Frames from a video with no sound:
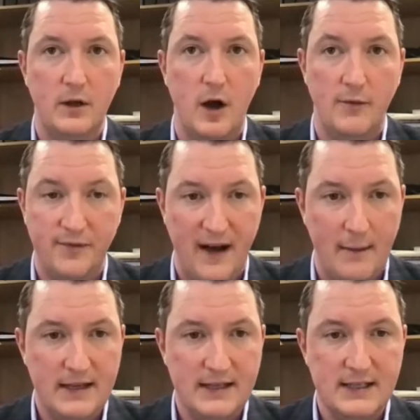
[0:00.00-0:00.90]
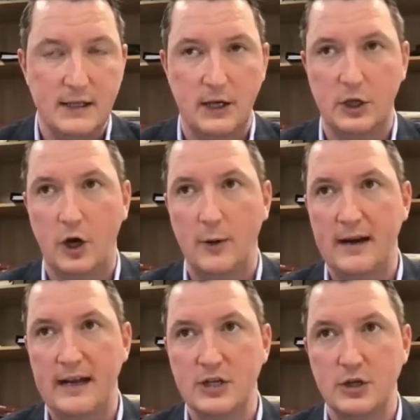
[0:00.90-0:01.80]
of families, the
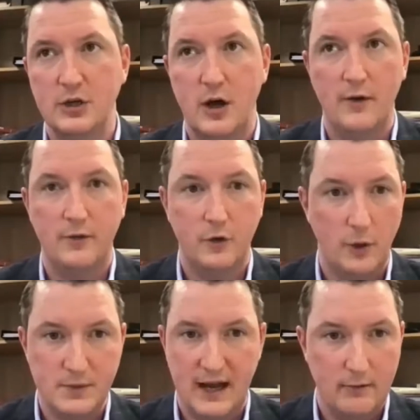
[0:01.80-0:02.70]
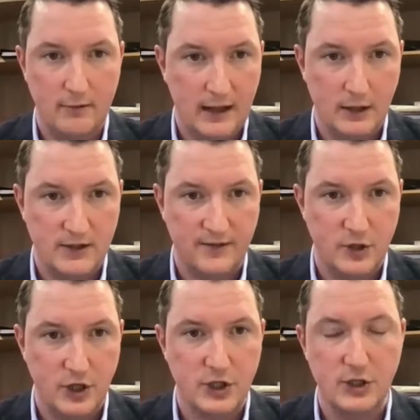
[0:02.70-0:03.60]
determination of groups like Relatives for
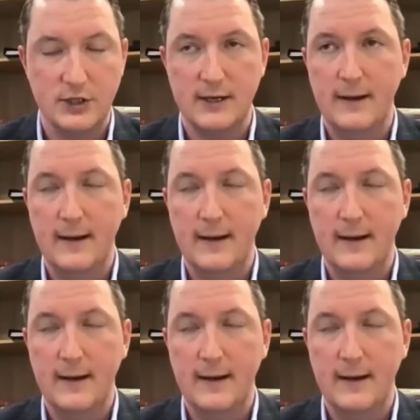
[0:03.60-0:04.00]
Justice,